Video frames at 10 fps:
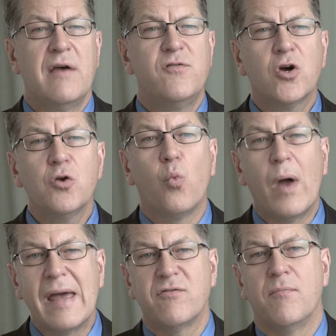If you could
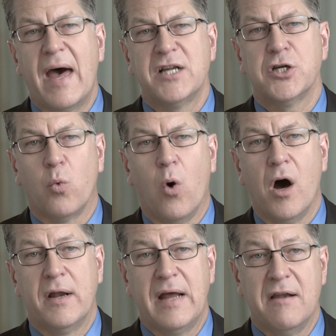wave a magic
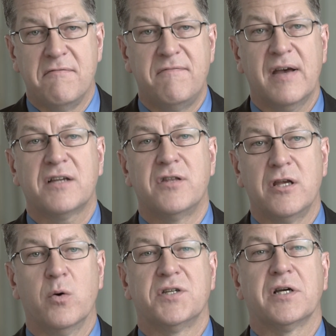wand and fix the
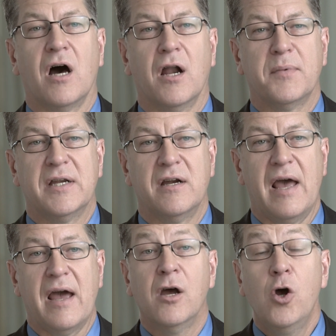U.S. economy
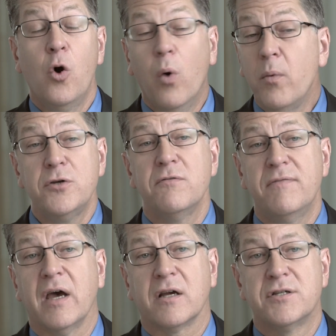today, what would you
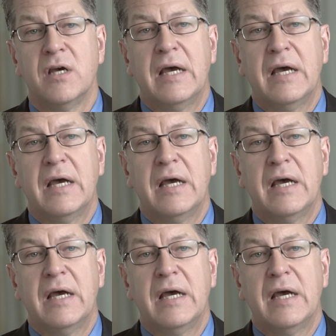fix?